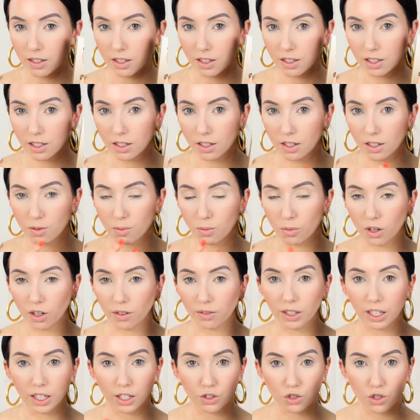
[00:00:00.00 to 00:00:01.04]
This is more of
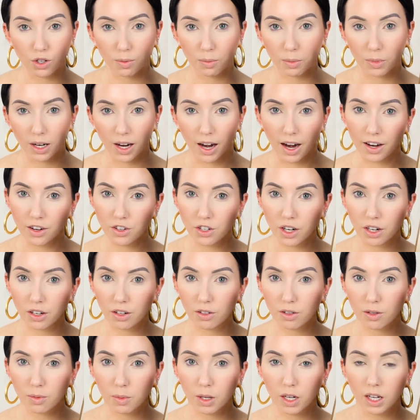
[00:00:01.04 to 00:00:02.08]
like a shimmer
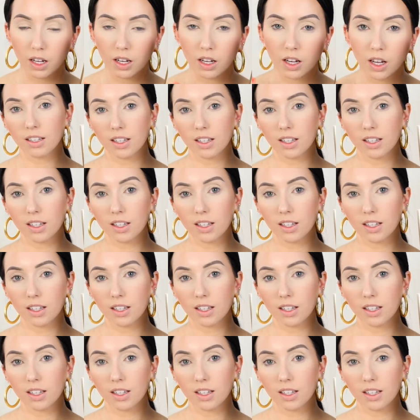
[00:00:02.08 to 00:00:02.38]
eyeshadow to me.